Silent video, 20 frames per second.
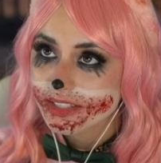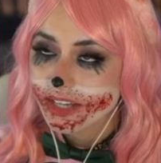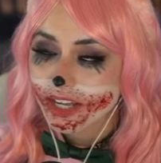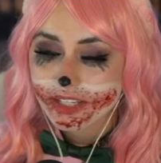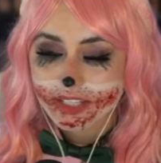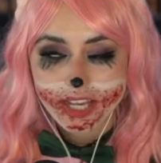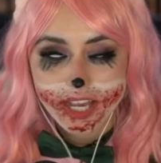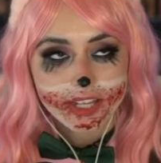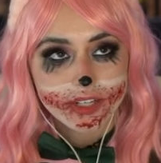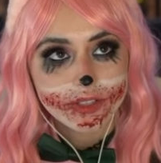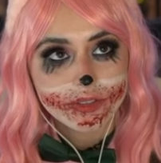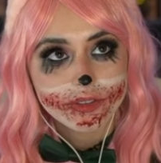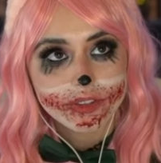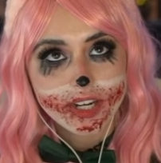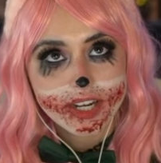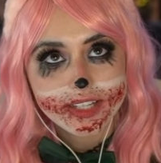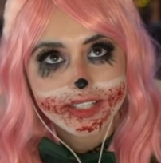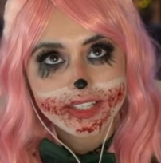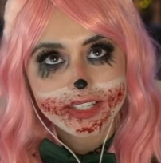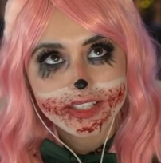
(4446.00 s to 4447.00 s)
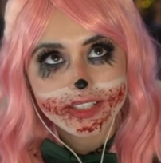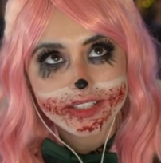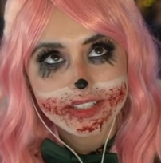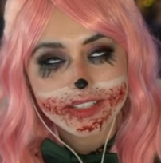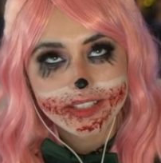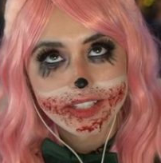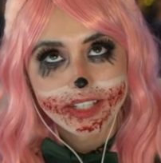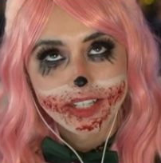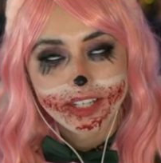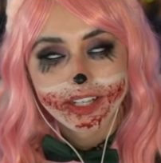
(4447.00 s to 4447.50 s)
not Dino Crisis,
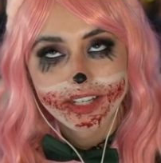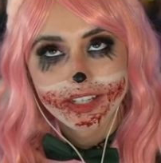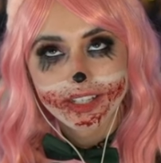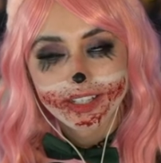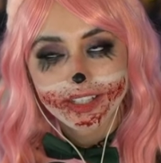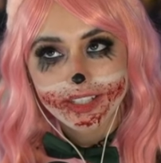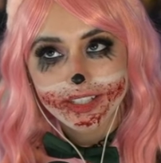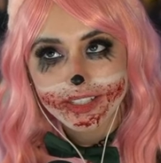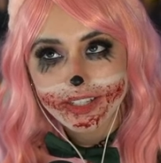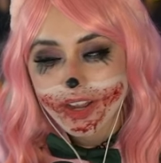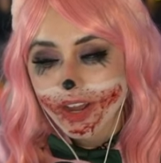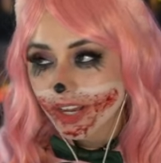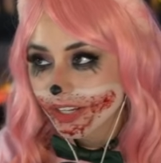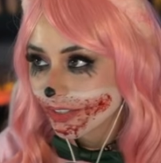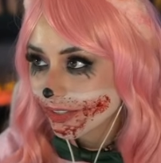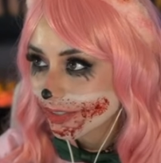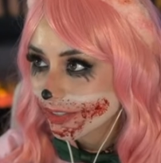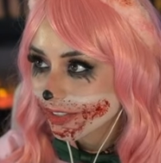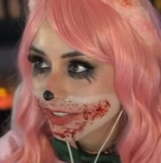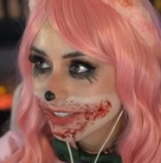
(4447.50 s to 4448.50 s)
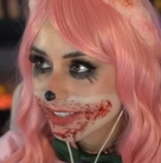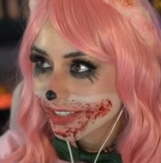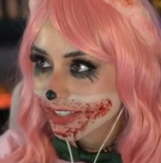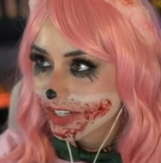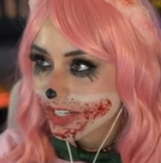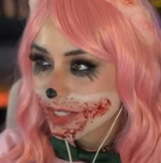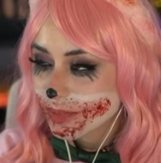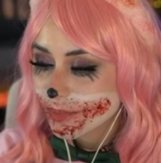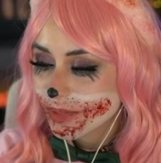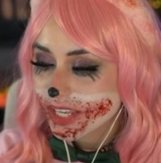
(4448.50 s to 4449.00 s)
not
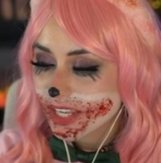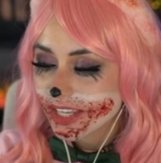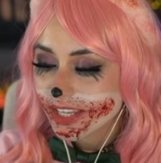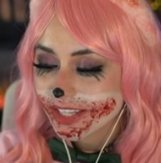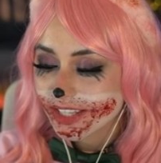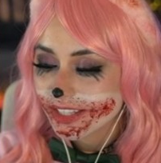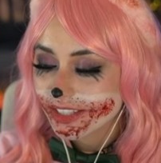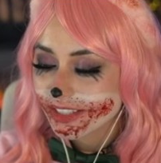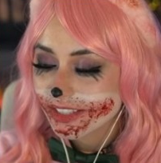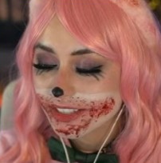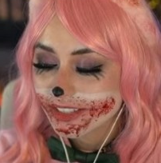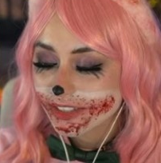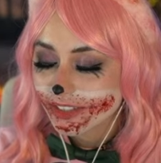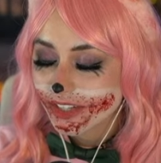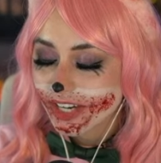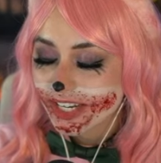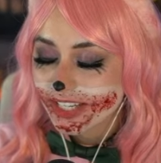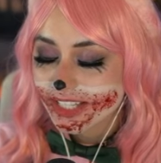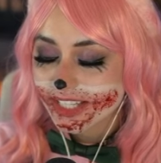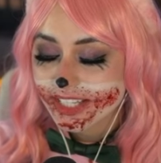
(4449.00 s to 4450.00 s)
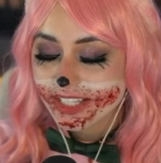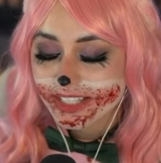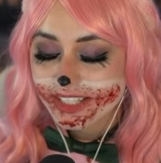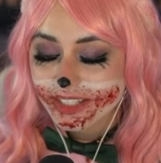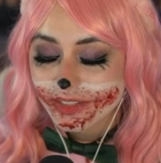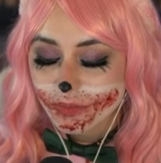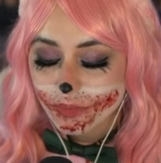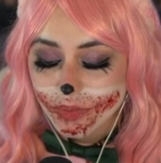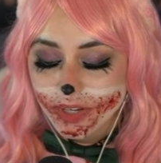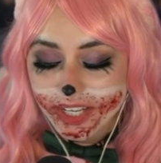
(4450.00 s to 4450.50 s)
Crispy
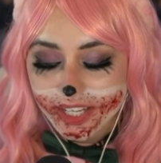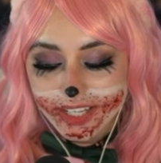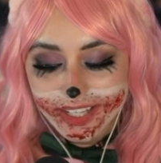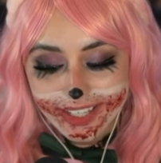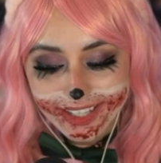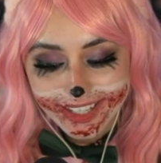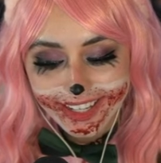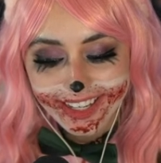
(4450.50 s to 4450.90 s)
Crisis. What?